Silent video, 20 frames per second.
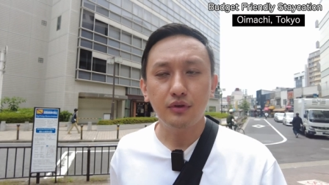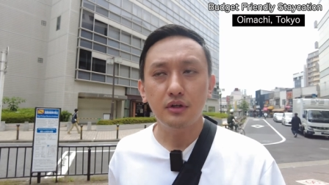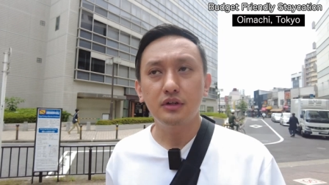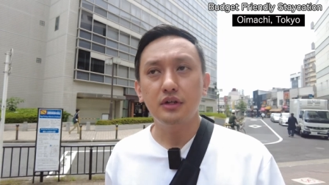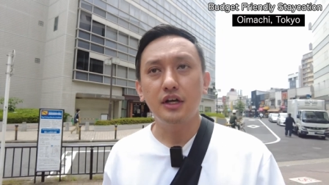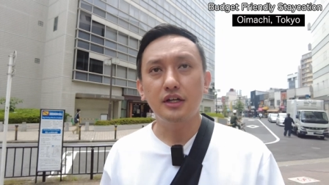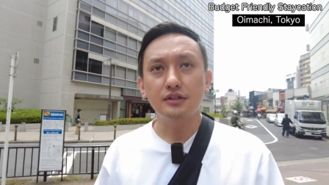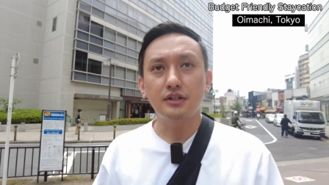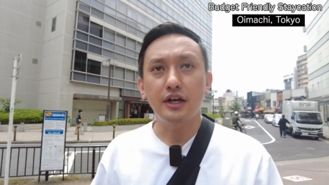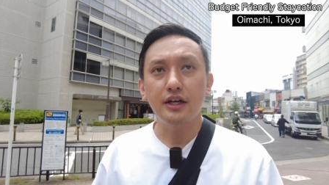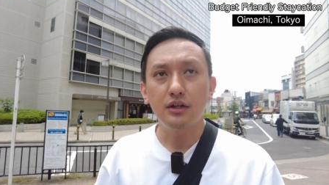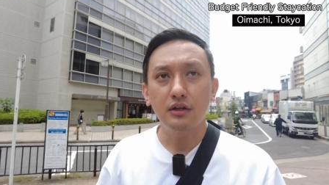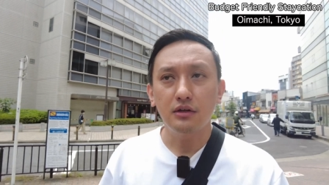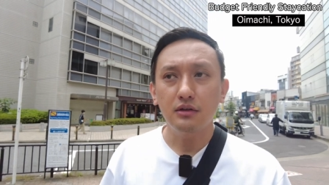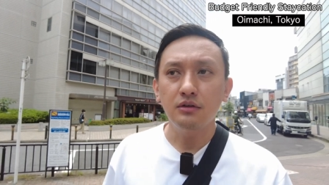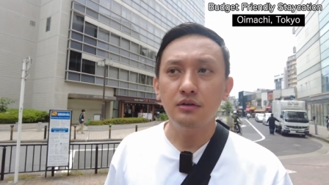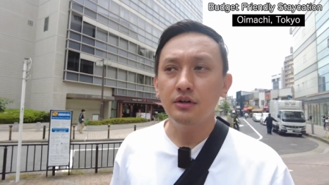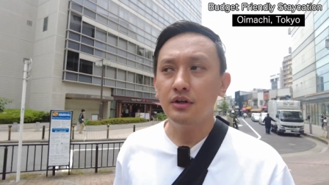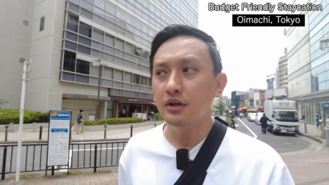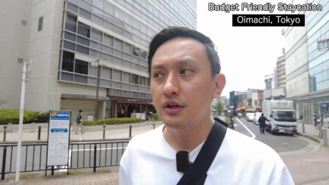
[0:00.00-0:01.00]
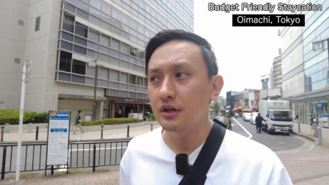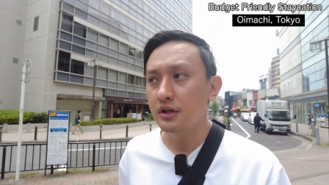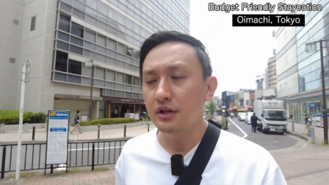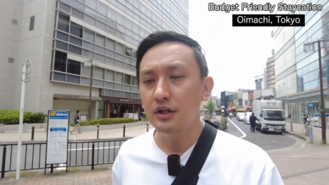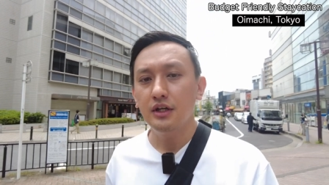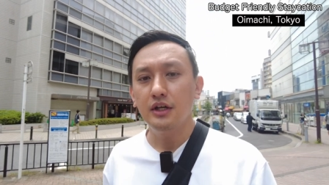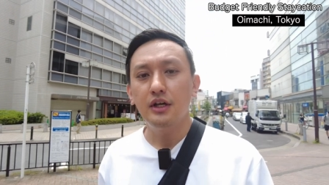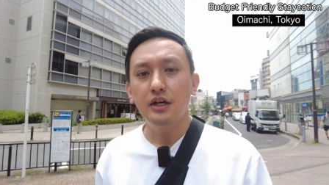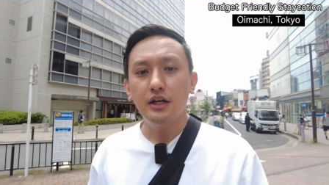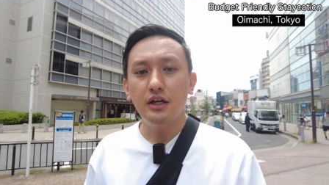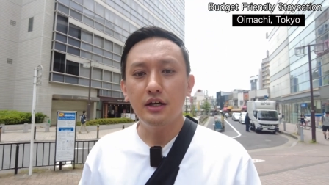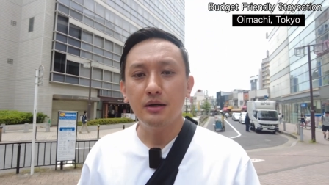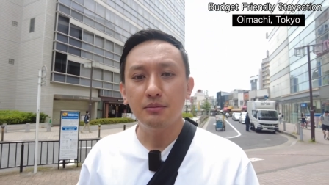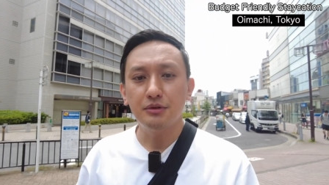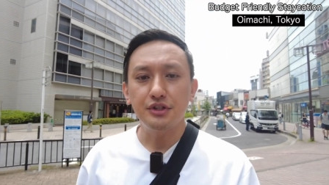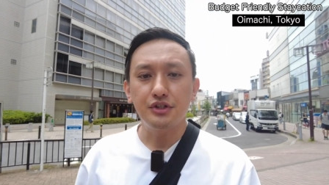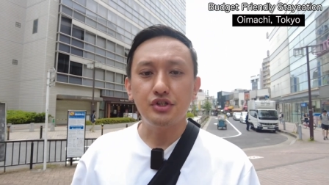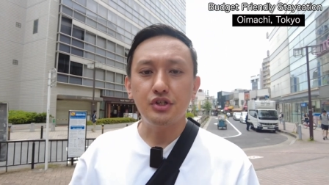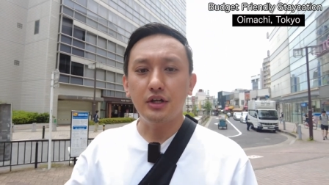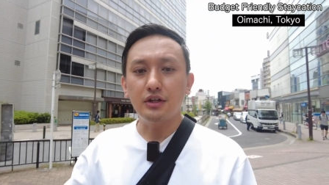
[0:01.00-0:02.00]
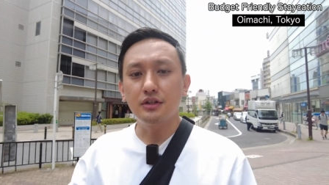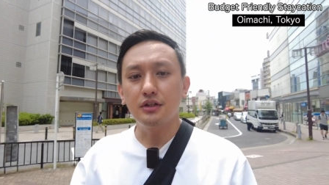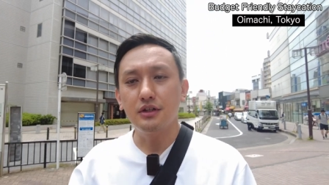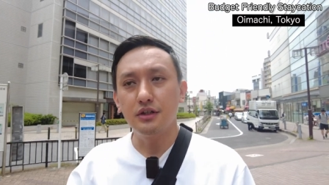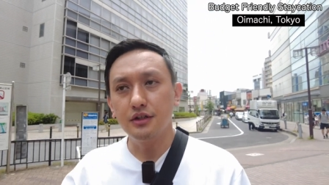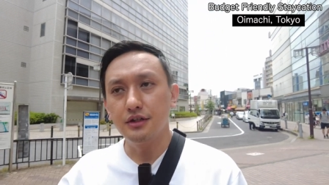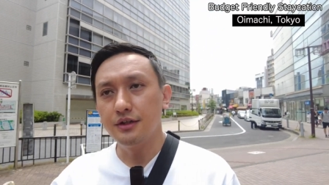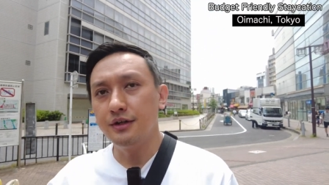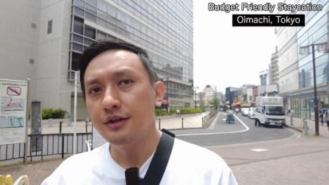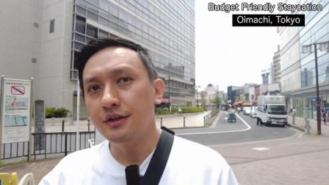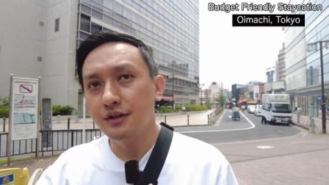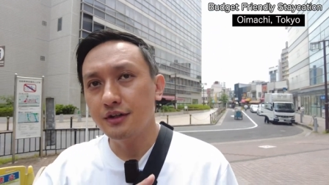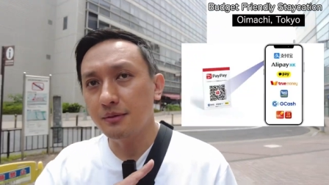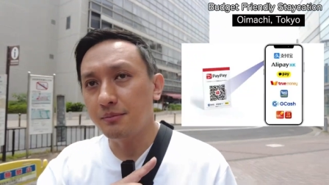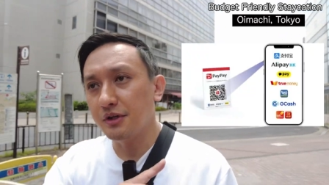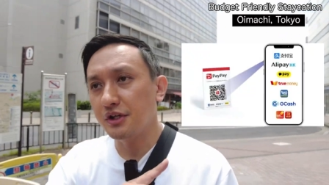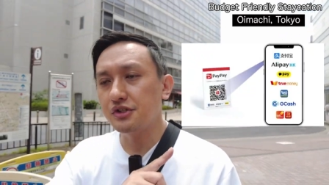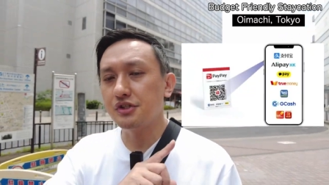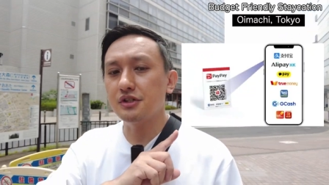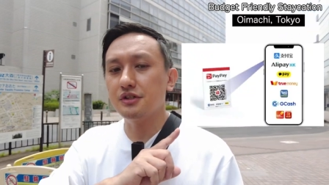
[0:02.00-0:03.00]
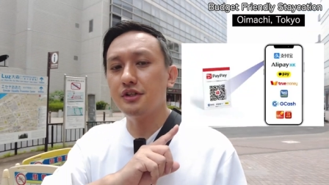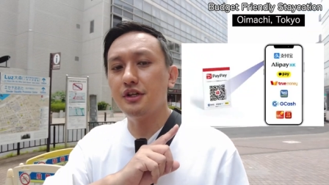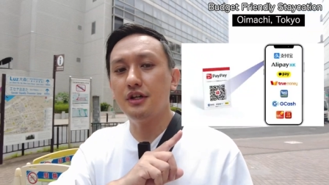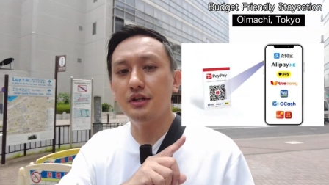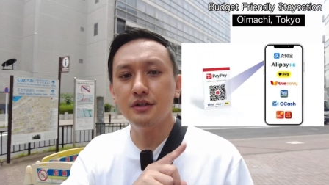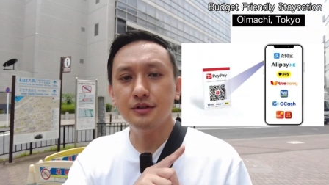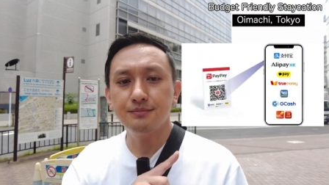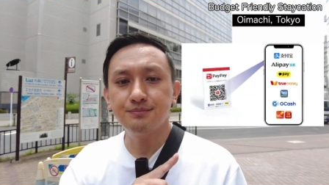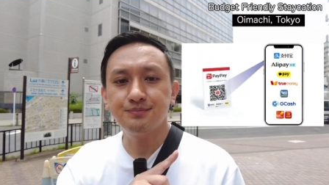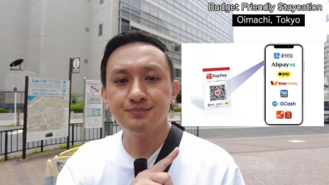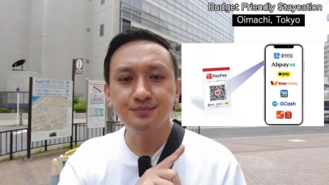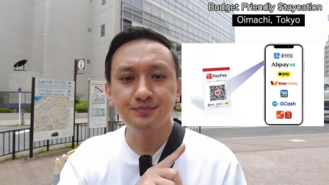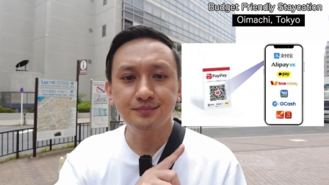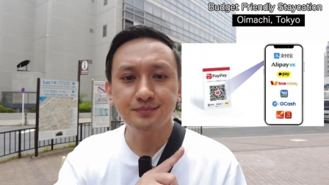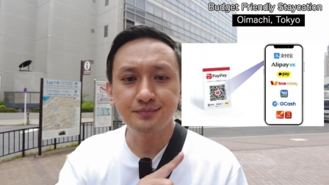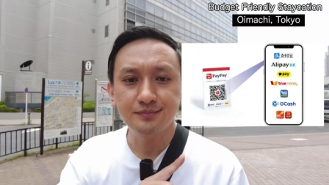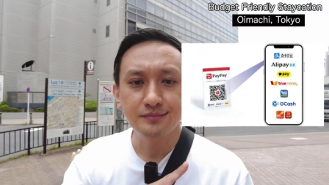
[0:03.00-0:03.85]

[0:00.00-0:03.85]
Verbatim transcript: As far as I know, please check the pictures here.